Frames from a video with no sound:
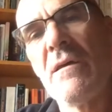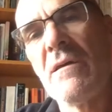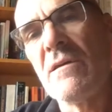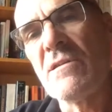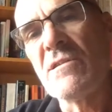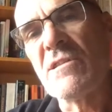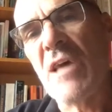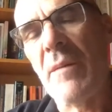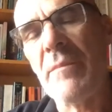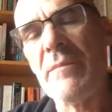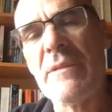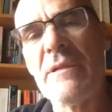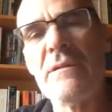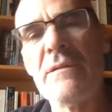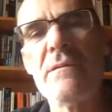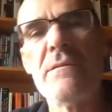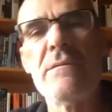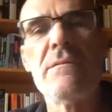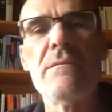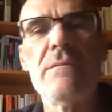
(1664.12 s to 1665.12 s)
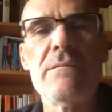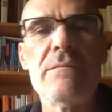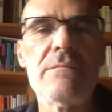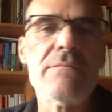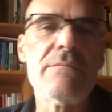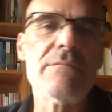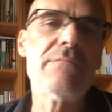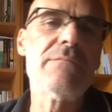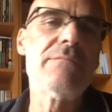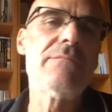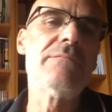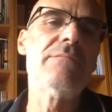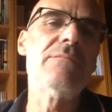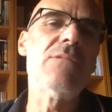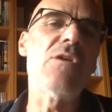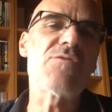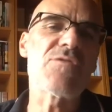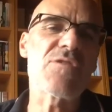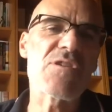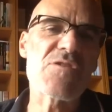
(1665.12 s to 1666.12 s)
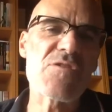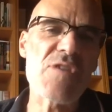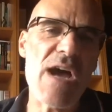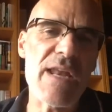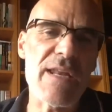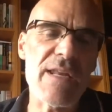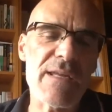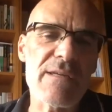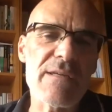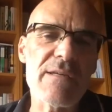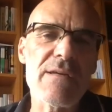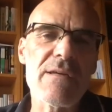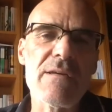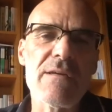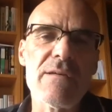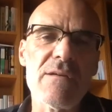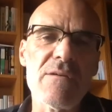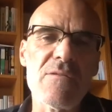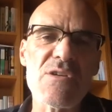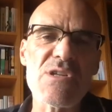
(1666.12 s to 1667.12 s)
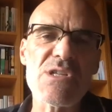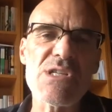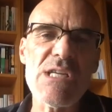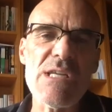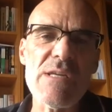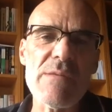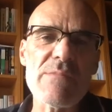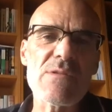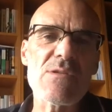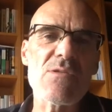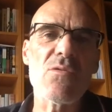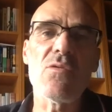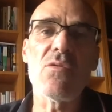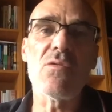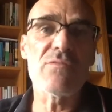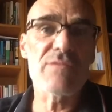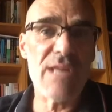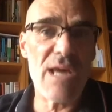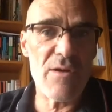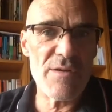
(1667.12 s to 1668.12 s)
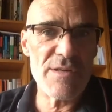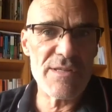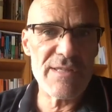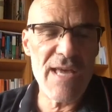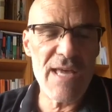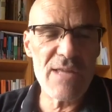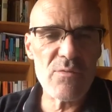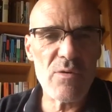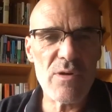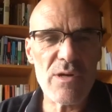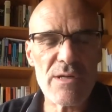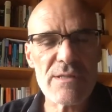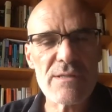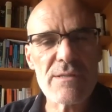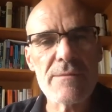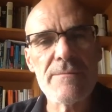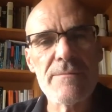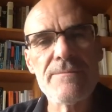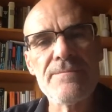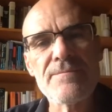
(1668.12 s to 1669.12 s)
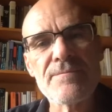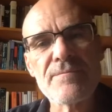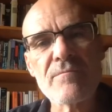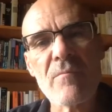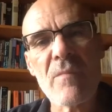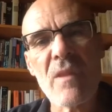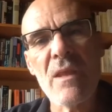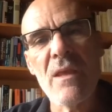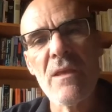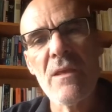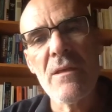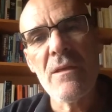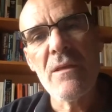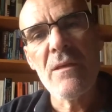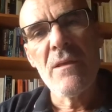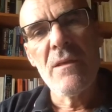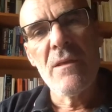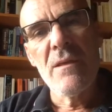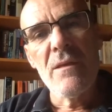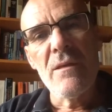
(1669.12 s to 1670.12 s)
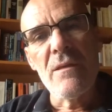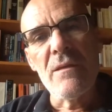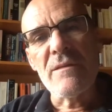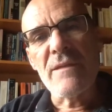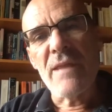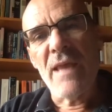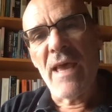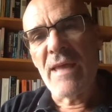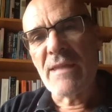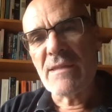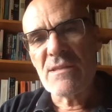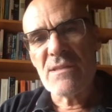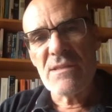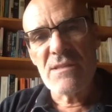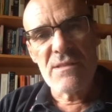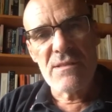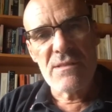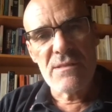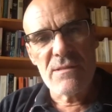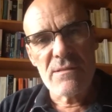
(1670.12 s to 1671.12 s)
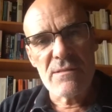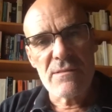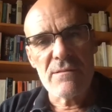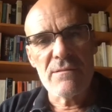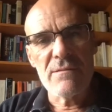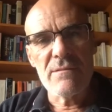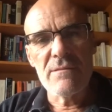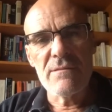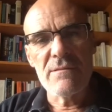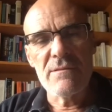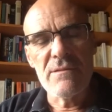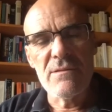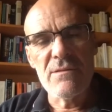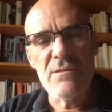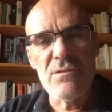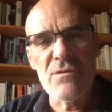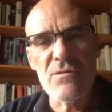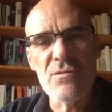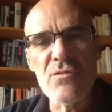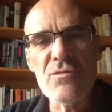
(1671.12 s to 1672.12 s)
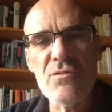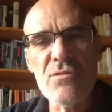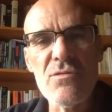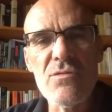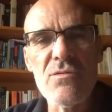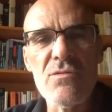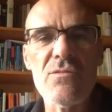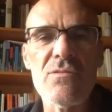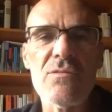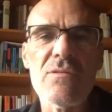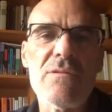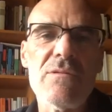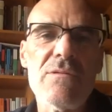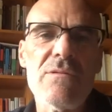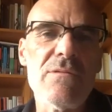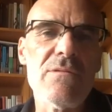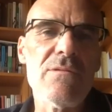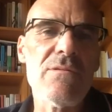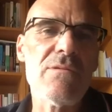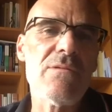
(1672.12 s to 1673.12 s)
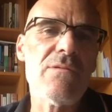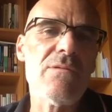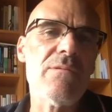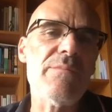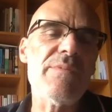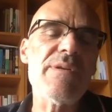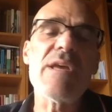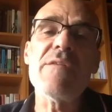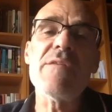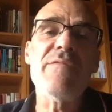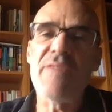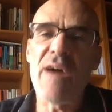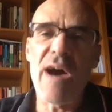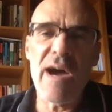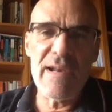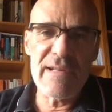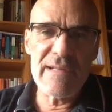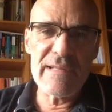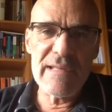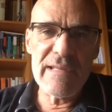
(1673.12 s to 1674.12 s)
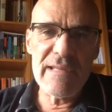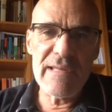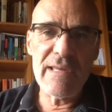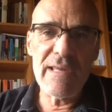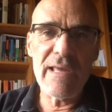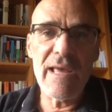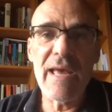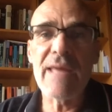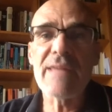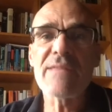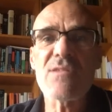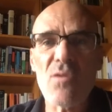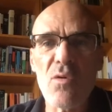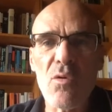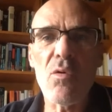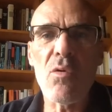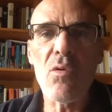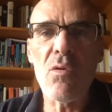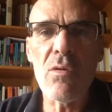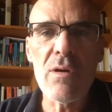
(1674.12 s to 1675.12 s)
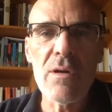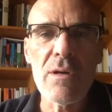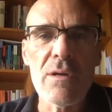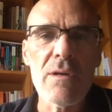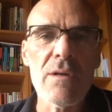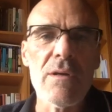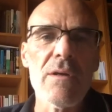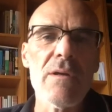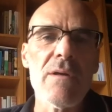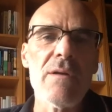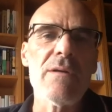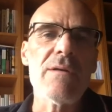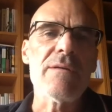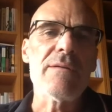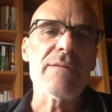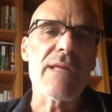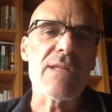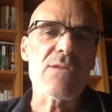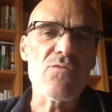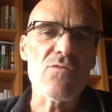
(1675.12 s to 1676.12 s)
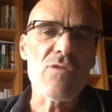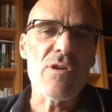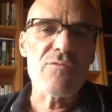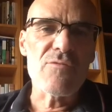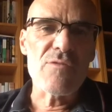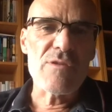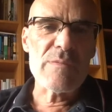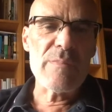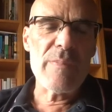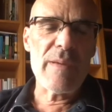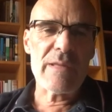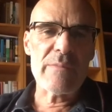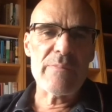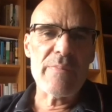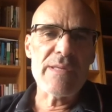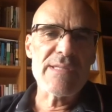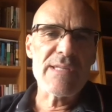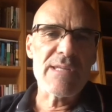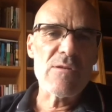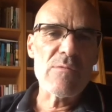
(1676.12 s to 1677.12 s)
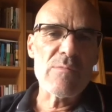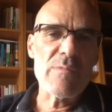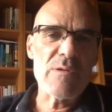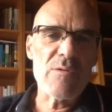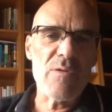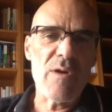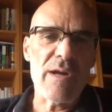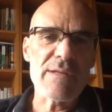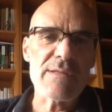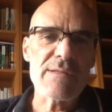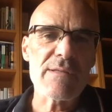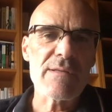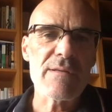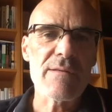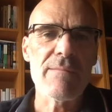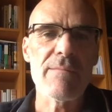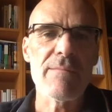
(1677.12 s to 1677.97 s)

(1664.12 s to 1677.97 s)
some autocratic regimes or terrorist networks that do behave violently and or that do not respect basic human rights